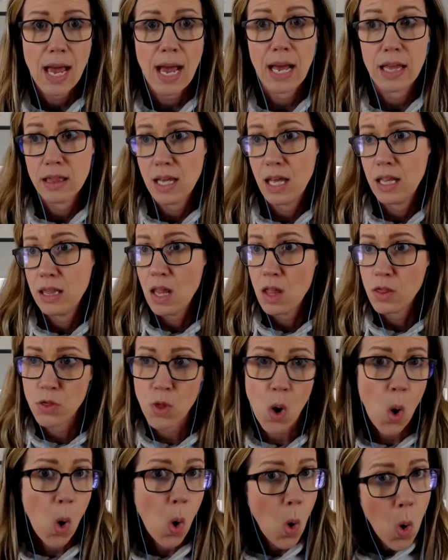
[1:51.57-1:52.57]
And then
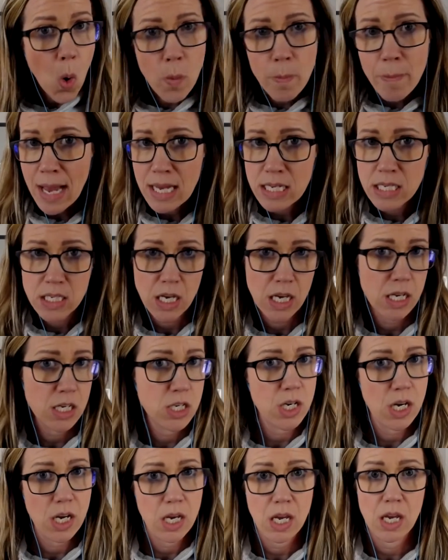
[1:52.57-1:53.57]
the whole
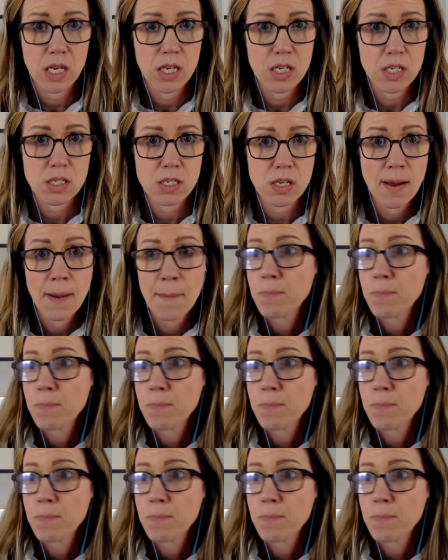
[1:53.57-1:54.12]
message is,